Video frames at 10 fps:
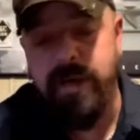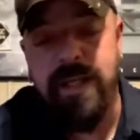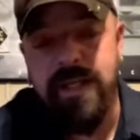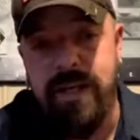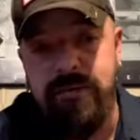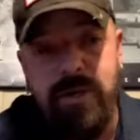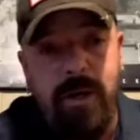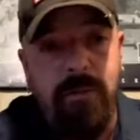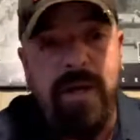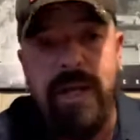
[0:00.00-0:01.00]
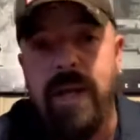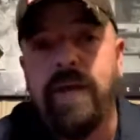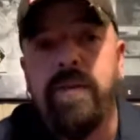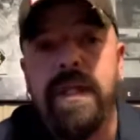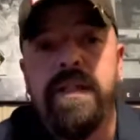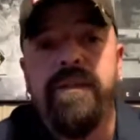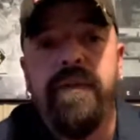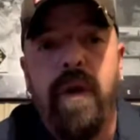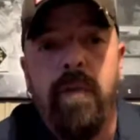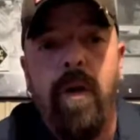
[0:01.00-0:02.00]
because you have 30-minute increments
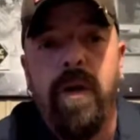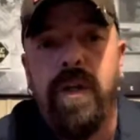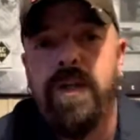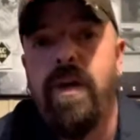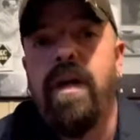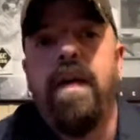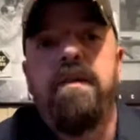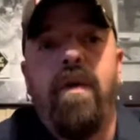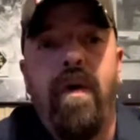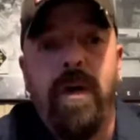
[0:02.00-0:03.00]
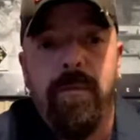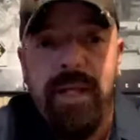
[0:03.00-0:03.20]
on your turn-ins on all.